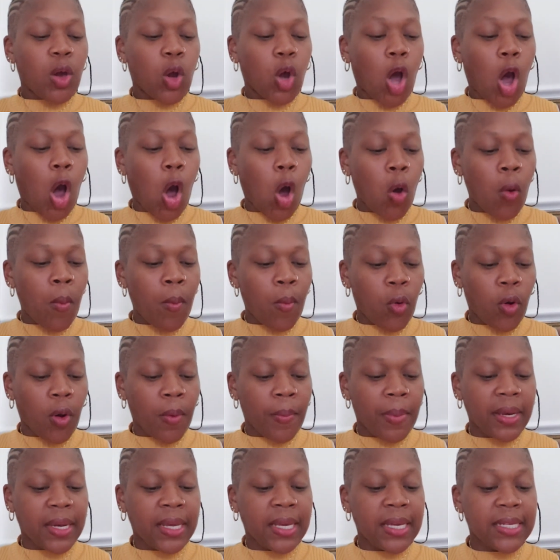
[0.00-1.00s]

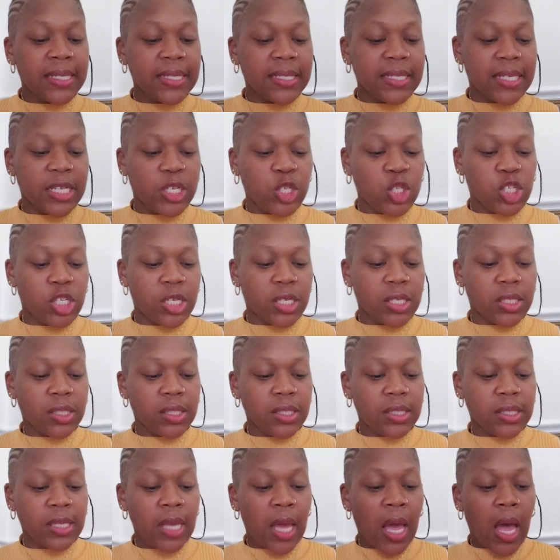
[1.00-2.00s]
Comorbid
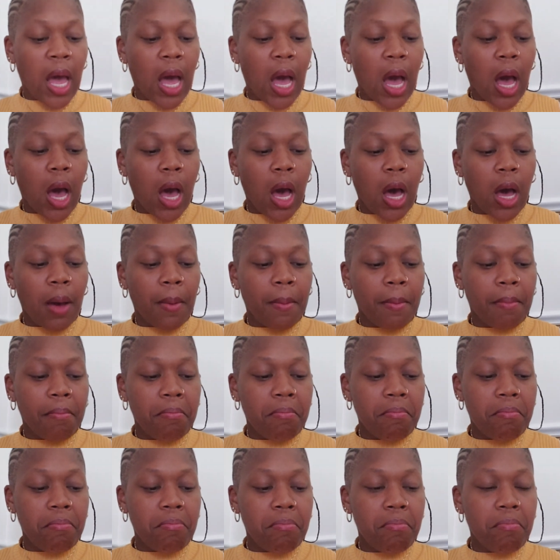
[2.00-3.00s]
conditions
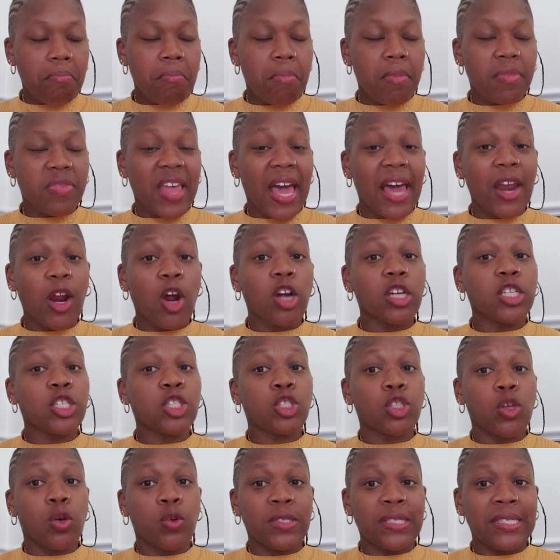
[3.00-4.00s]
that are
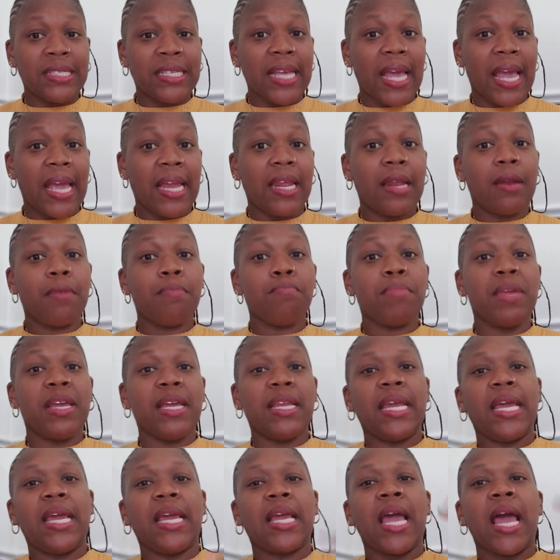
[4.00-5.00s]
associated,
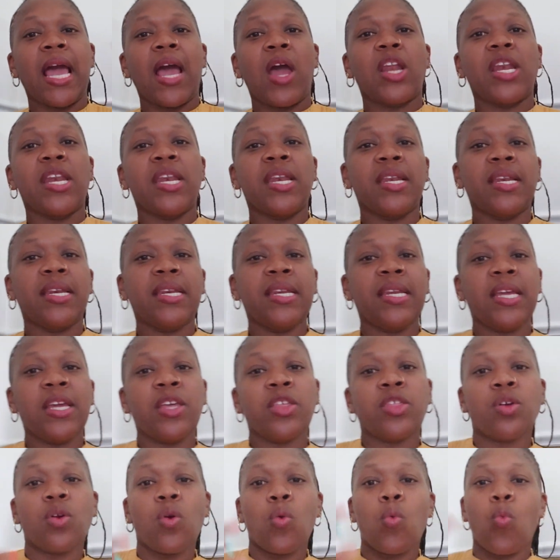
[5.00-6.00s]
meaning
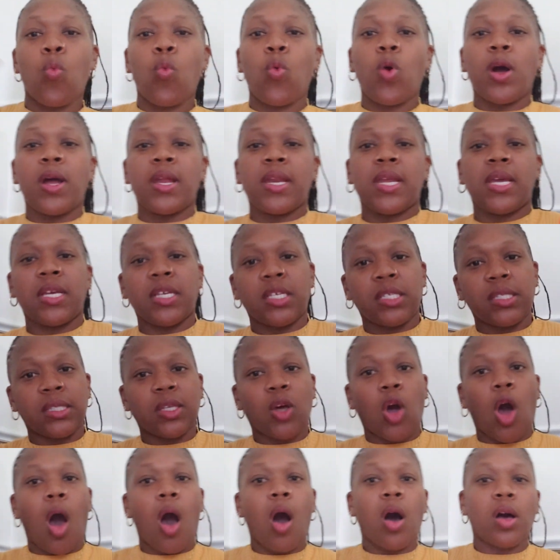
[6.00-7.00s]
neither one is
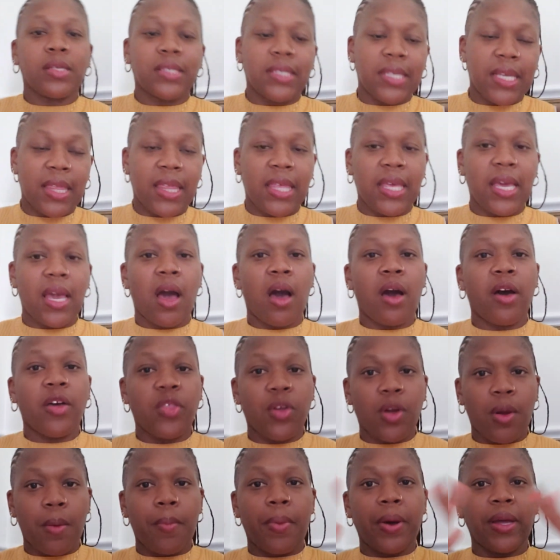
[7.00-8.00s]
causing the
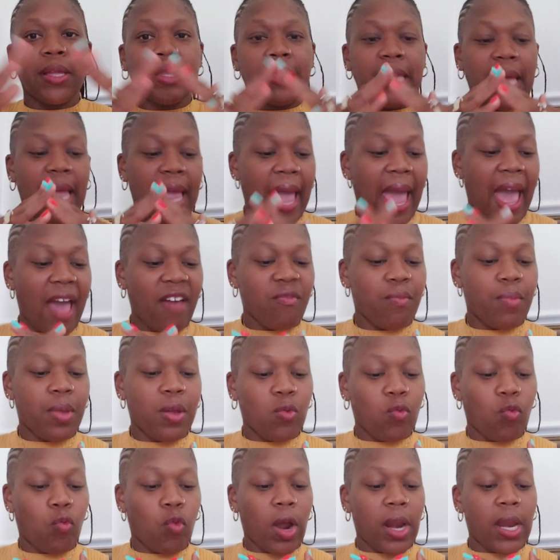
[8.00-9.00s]
other, but they have
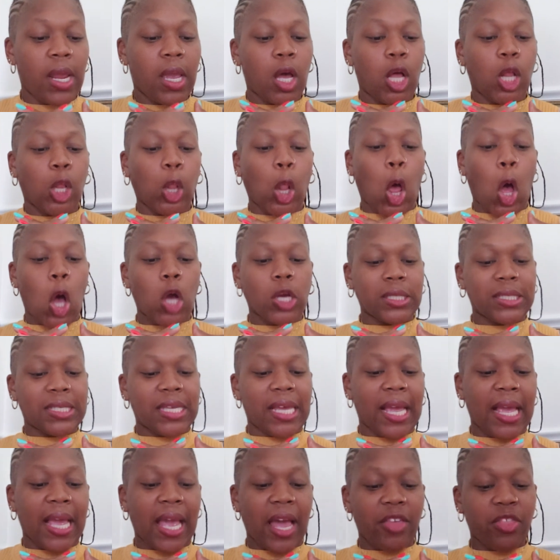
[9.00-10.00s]
been running along
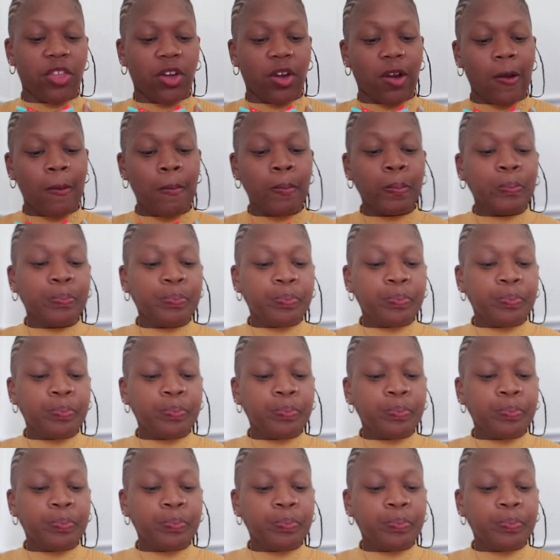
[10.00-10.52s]
together.